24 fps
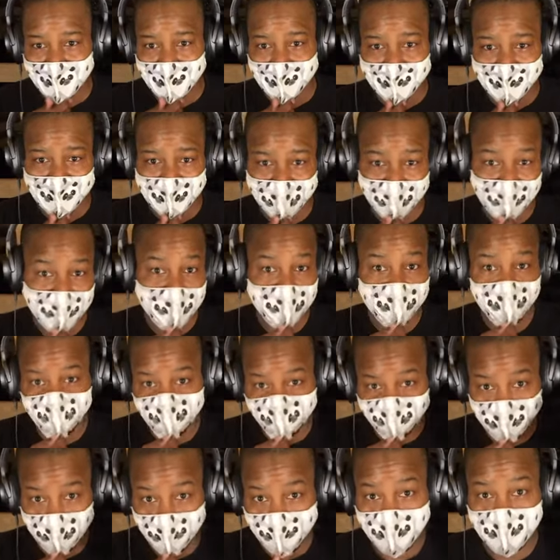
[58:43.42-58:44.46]
Someone do it
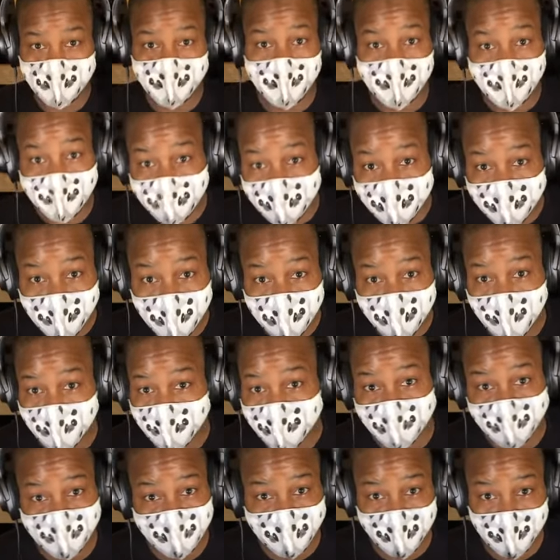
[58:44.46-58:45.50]
for me last time
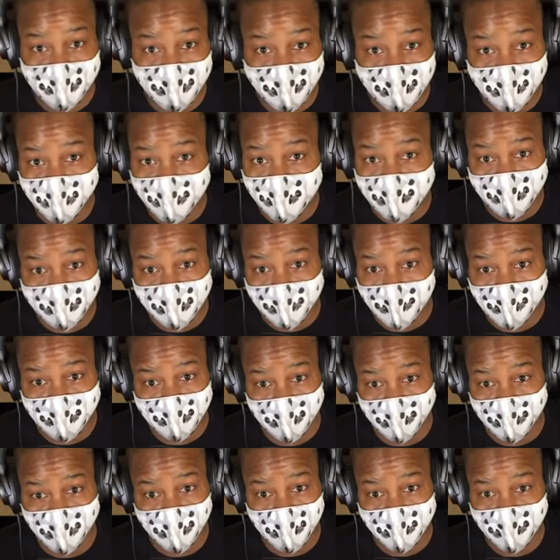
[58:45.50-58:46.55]
unexpectedly, because I
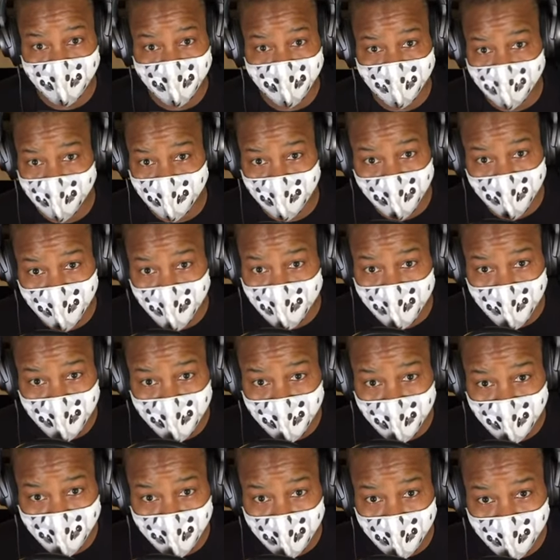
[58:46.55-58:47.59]
didn't want to celebrate my
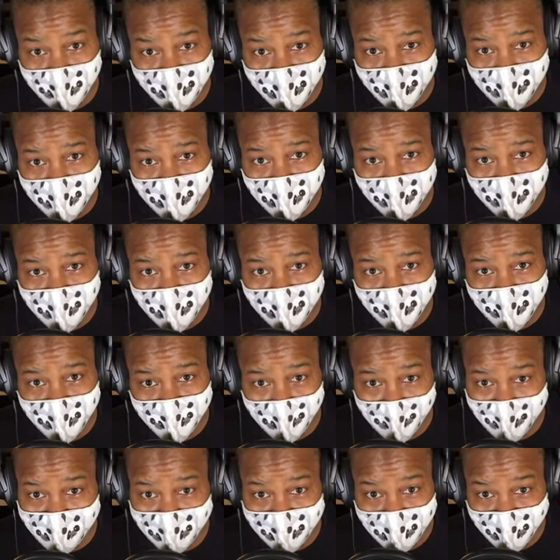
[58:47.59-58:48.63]
birthday
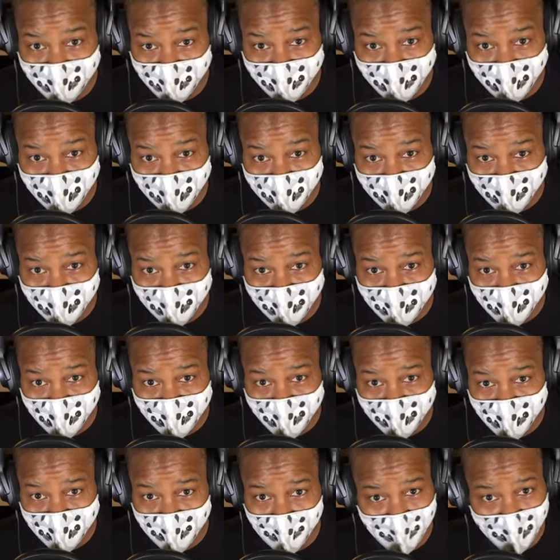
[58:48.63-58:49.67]
last year
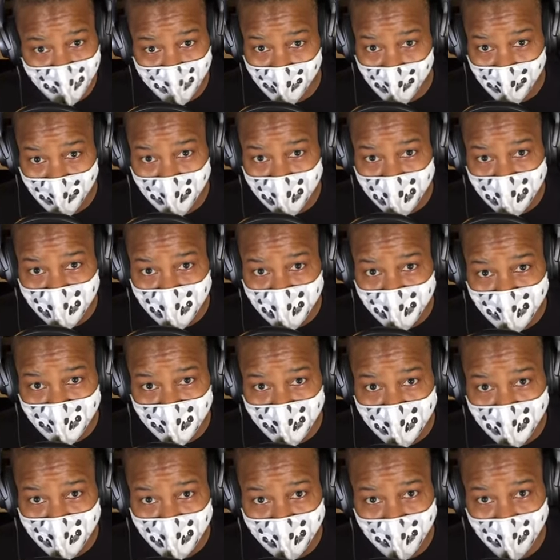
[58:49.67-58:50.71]
at all,
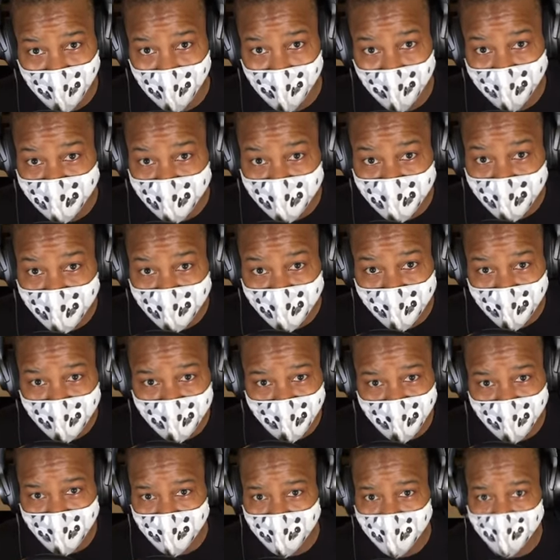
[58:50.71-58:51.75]
because I haven't been really
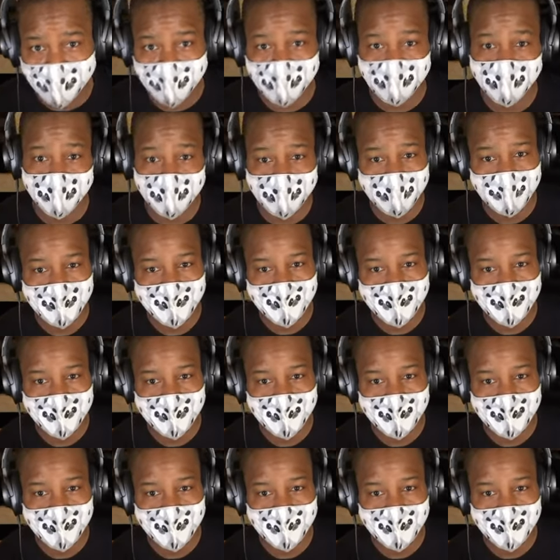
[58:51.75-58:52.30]
doing it. But